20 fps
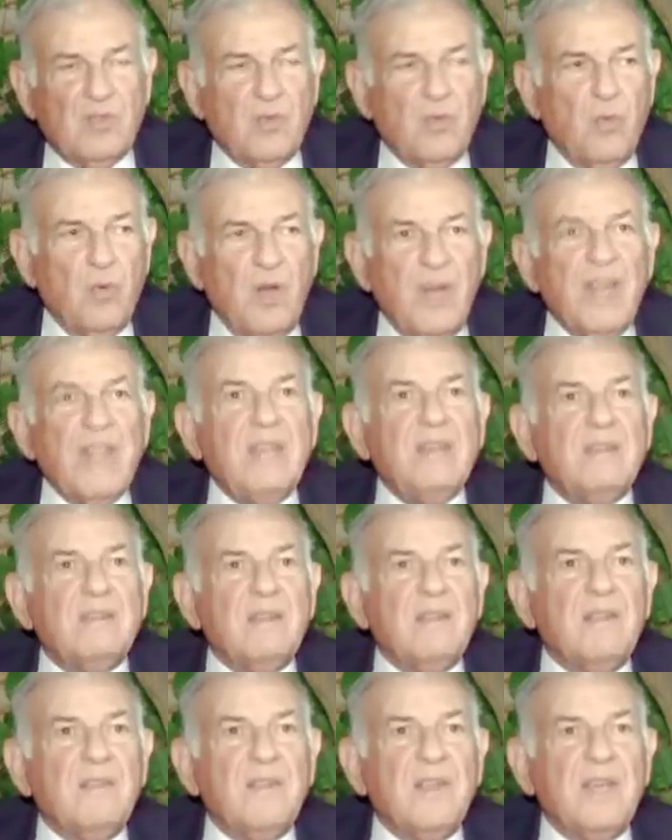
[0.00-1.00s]
lead
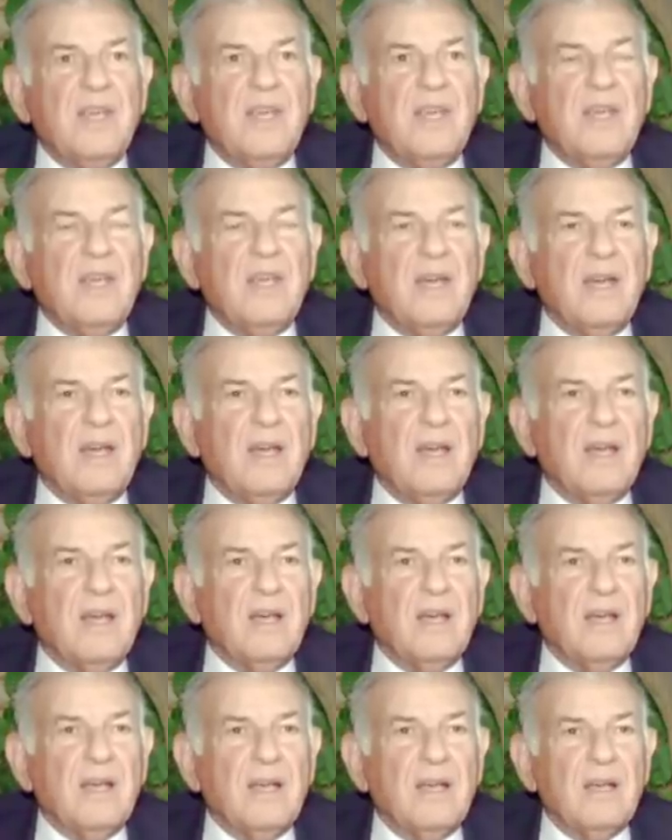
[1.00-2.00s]
the
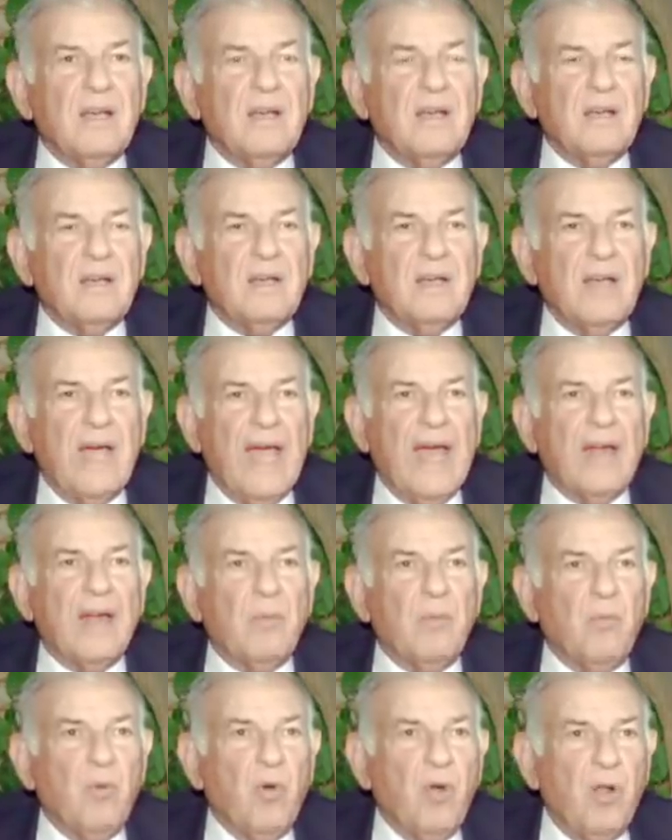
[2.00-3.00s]

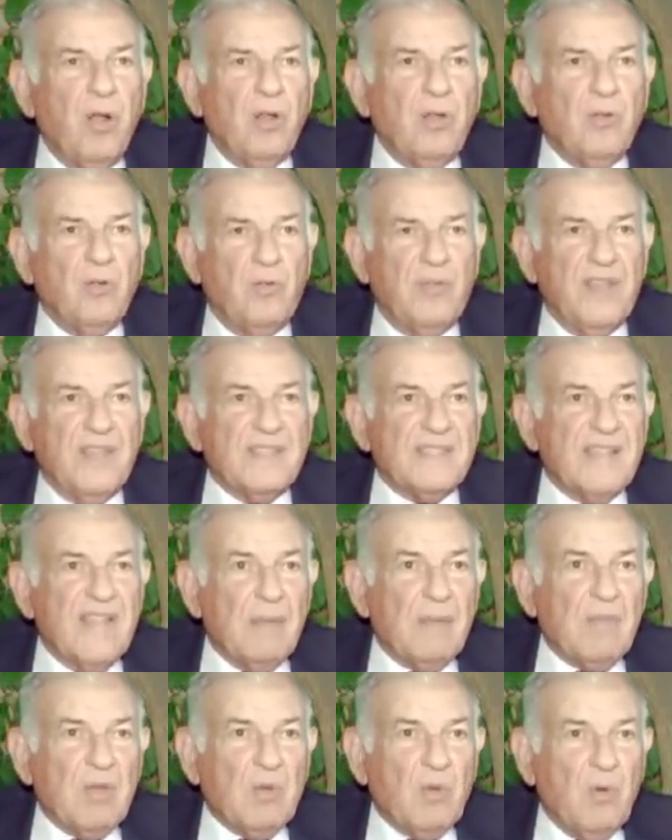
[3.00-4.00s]
Arab world or the
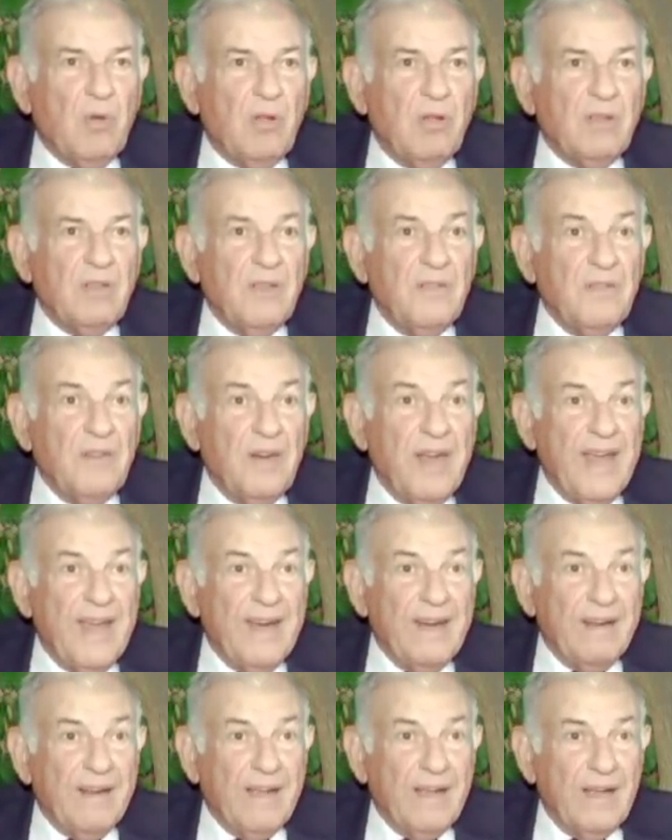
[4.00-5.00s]
Islamic world in the
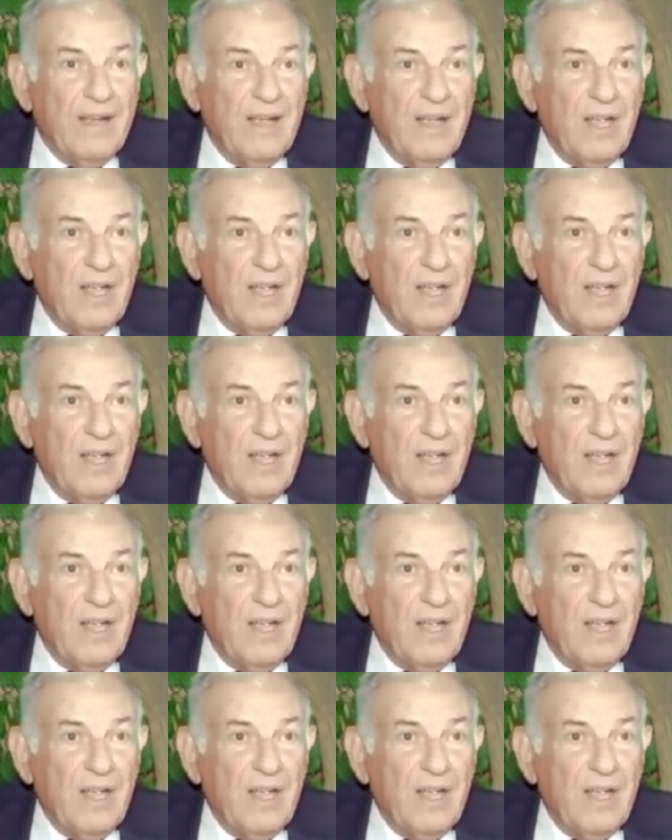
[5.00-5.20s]
area.